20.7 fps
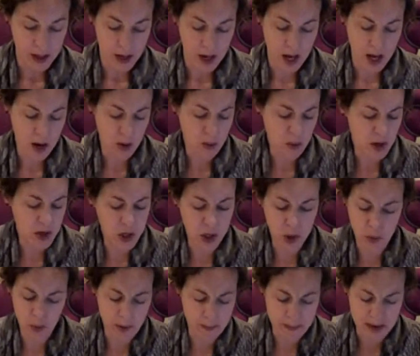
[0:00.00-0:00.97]
I
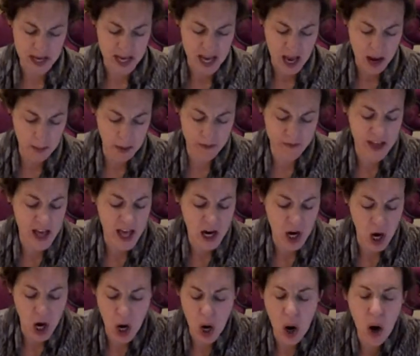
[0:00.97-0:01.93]
wonder what became of that
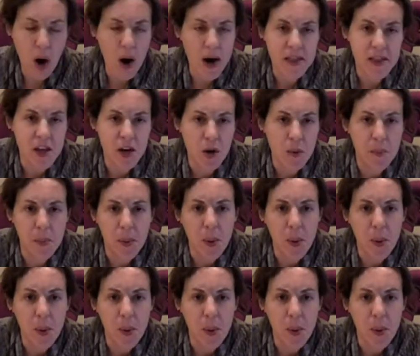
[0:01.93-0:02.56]
horrid little